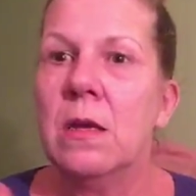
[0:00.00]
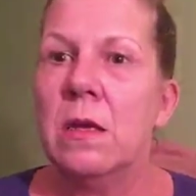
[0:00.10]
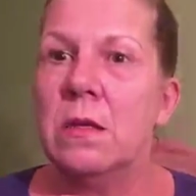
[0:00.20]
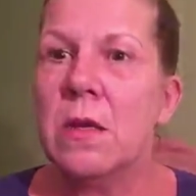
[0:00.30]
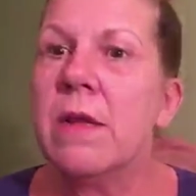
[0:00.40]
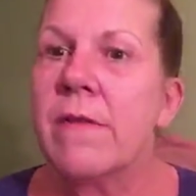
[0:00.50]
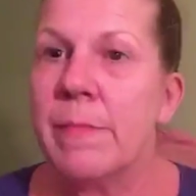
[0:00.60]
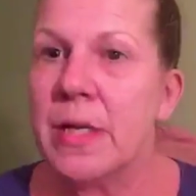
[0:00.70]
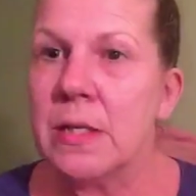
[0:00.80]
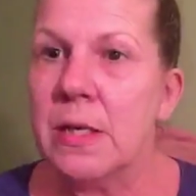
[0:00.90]
it's none of our
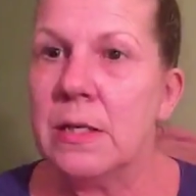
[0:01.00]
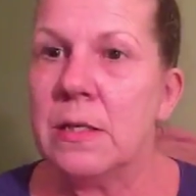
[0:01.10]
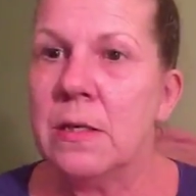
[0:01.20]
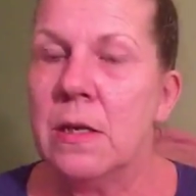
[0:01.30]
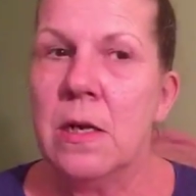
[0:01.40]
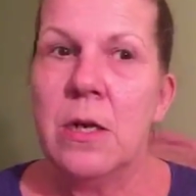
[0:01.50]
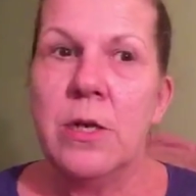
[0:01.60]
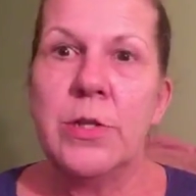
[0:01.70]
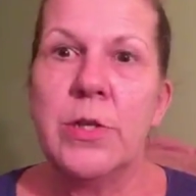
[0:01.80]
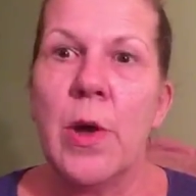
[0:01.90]
business.
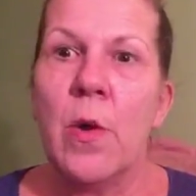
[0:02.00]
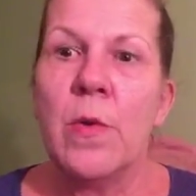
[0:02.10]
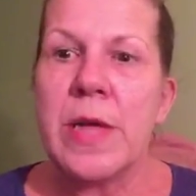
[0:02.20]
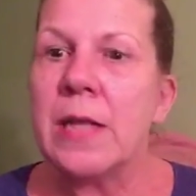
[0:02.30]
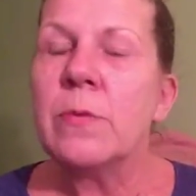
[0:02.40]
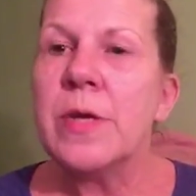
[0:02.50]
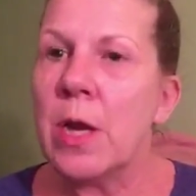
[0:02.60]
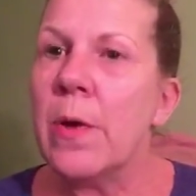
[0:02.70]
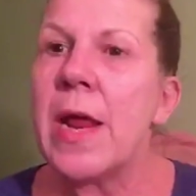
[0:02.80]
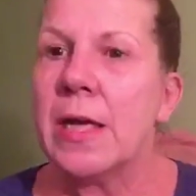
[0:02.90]
So yes, we
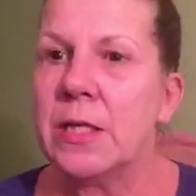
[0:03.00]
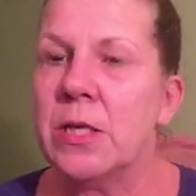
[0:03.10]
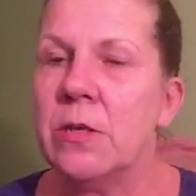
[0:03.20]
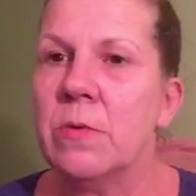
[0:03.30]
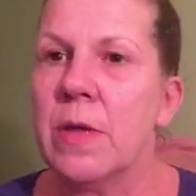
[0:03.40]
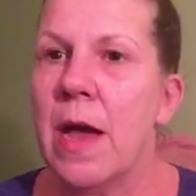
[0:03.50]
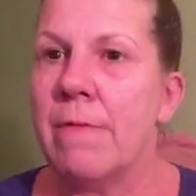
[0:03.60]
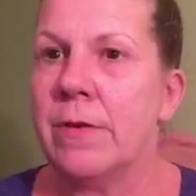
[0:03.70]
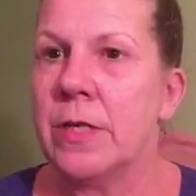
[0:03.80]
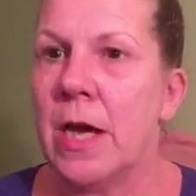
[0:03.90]
know it has to do with
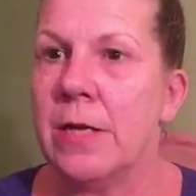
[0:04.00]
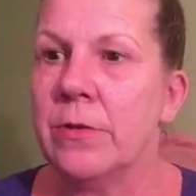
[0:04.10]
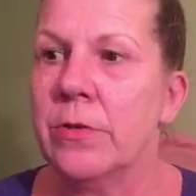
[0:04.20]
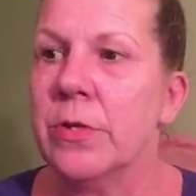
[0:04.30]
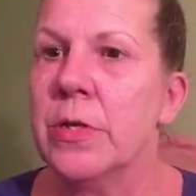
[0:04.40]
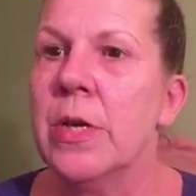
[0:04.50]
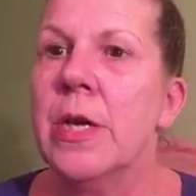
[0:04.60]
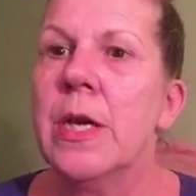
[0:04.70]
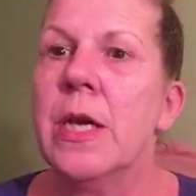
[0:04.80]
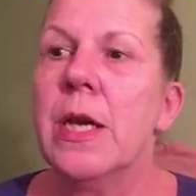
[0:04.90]
advertisers
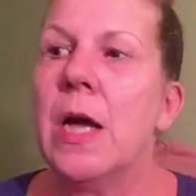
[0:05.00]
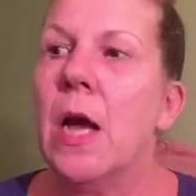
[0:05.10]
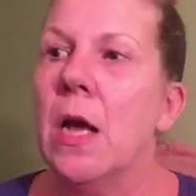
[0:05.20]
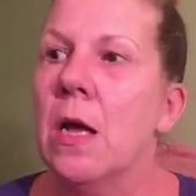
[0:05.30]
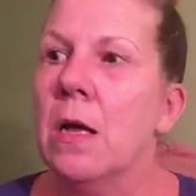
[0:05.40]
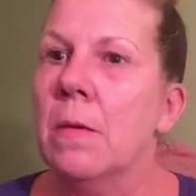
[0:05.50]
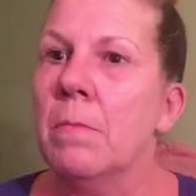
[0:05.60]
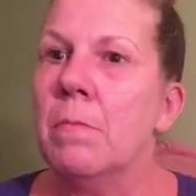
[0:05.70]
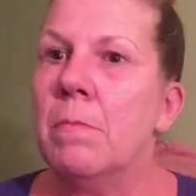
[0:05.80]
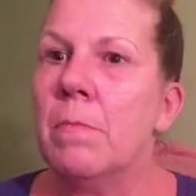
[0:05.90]

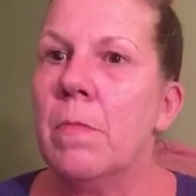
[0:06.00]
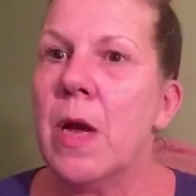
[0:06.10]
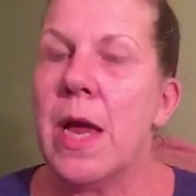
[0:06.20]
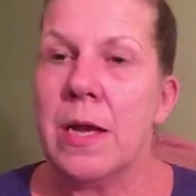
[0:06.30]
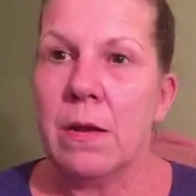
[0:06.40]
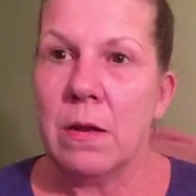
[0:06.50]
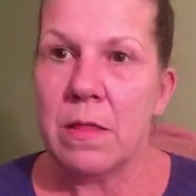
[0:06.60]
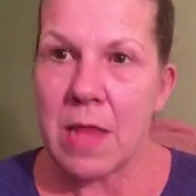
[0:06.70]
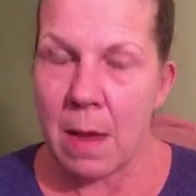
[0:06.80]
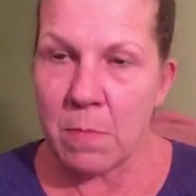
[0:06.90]
and
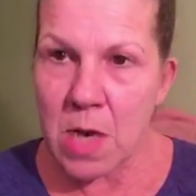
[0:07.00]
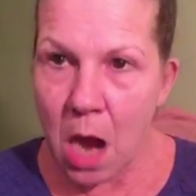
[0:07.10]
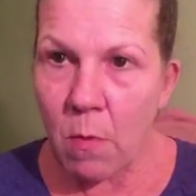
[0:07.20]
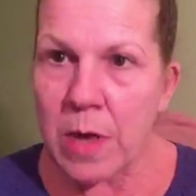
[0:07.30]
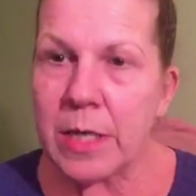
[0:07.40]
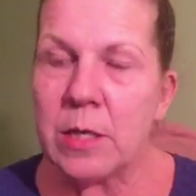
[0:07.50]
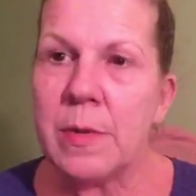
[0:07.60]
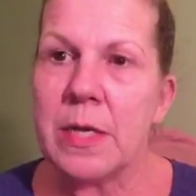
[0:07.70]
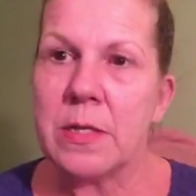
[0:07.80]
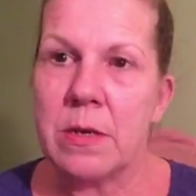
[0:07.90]
them not wanting to
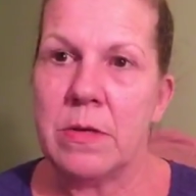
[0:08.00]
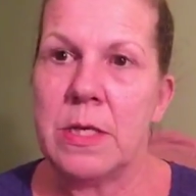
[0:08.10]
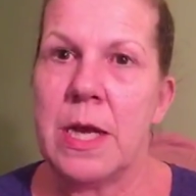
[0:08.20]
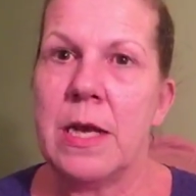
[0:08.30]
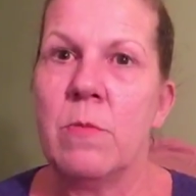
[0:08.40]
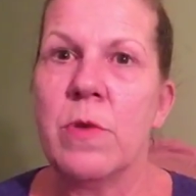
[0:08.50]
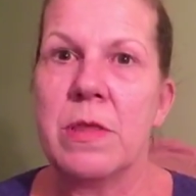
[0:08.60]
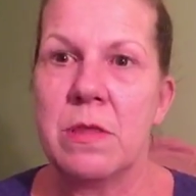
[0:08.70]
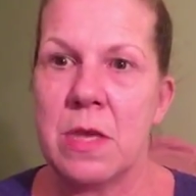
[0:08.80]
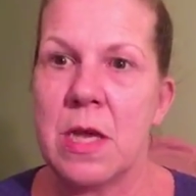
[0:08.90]
be associated with
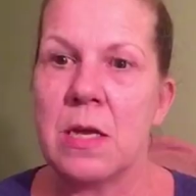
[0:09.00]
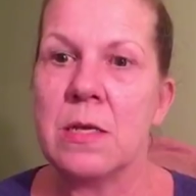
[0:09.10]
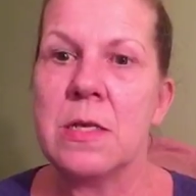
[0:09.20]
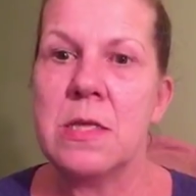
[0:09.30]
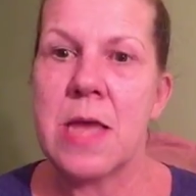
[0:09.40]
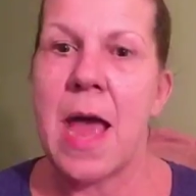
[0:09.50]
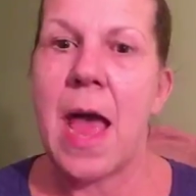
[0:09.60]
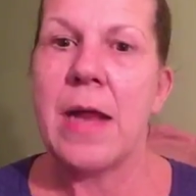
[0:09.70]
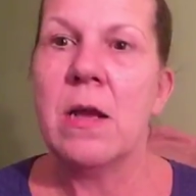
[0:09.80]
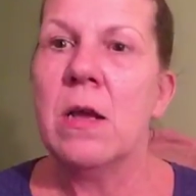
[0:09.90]
things that